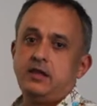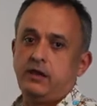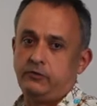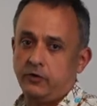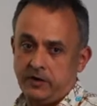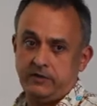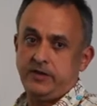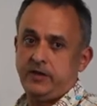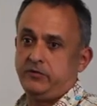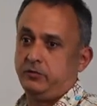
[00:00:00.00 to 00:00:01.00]
exotic
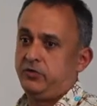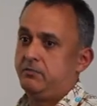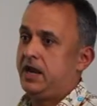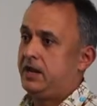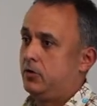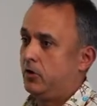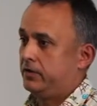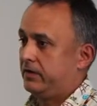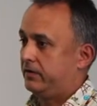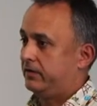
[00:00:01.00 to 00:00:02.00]
things which may
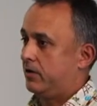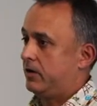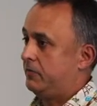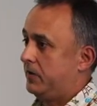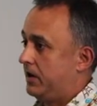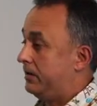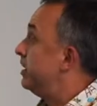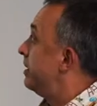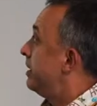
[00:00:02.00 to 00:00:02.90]
not necessarily fit in.